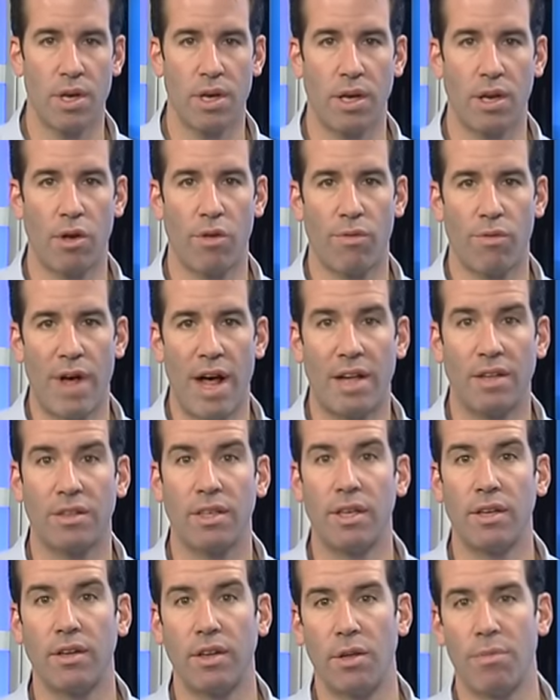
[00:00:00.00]
You know,
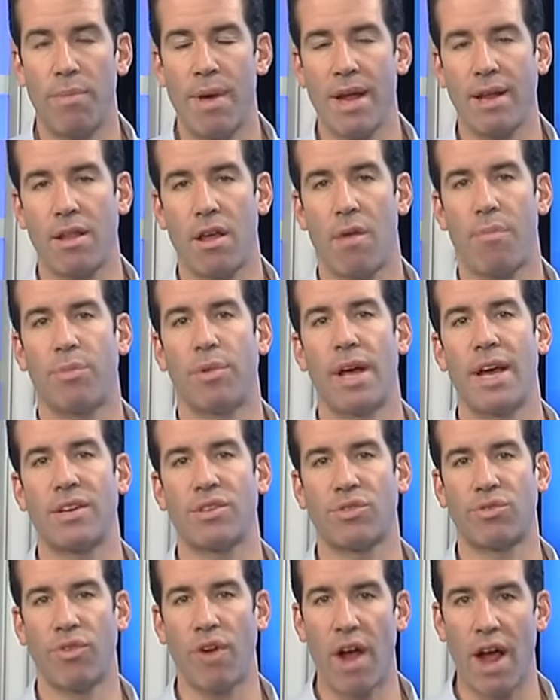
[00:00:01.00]
volatility picked up
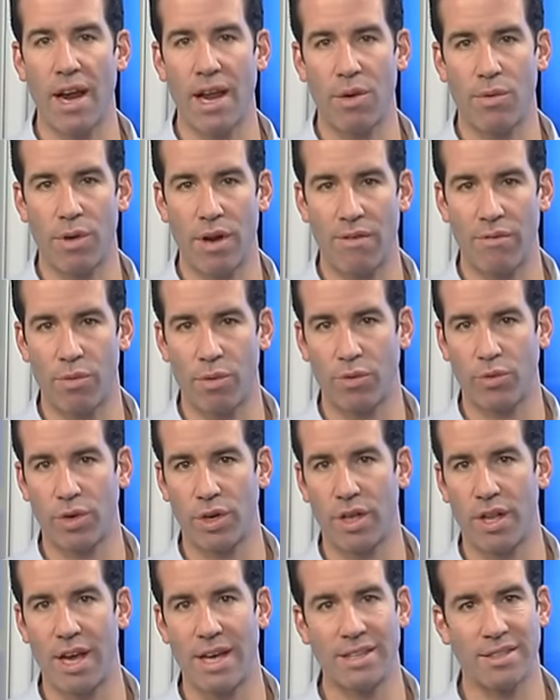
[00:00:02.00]
last Friday when everyone
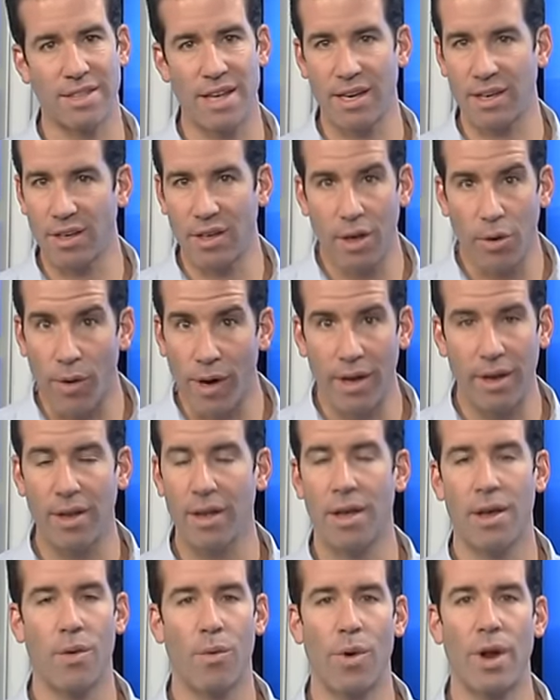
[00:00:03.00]
realized that, you know what,
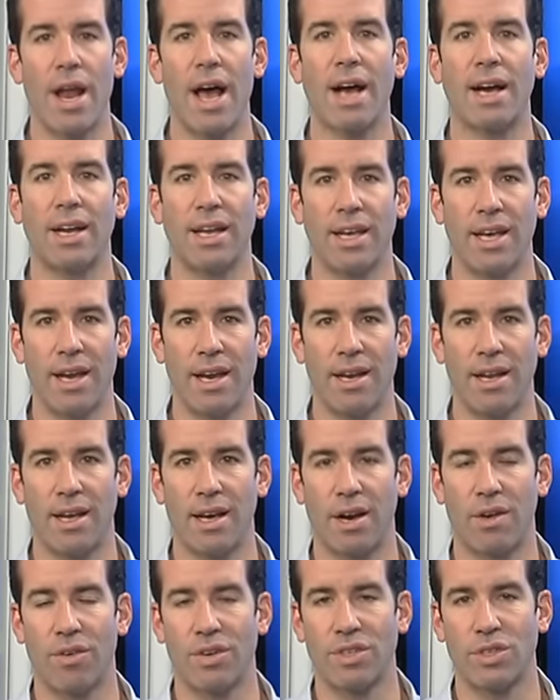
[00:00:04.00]
we're not going to get any
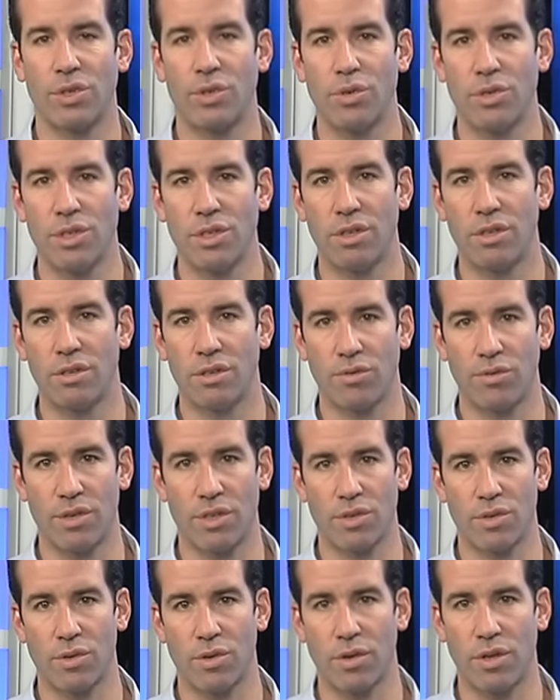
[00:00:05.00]
kind of resolution to this
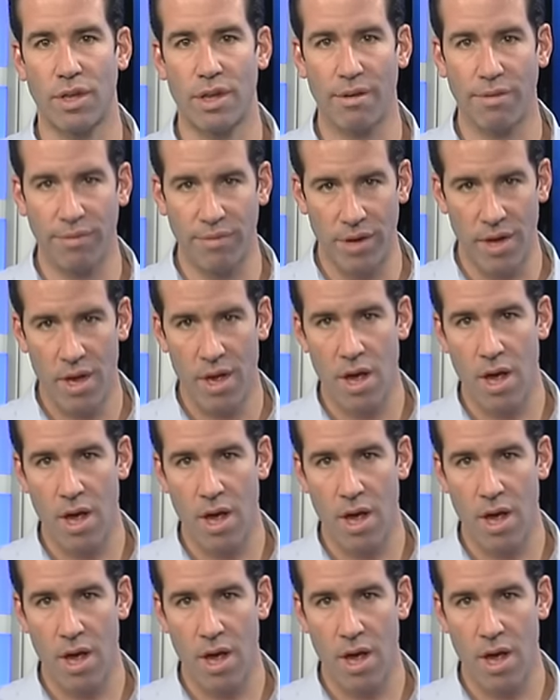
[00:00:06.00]
fiscal cliff.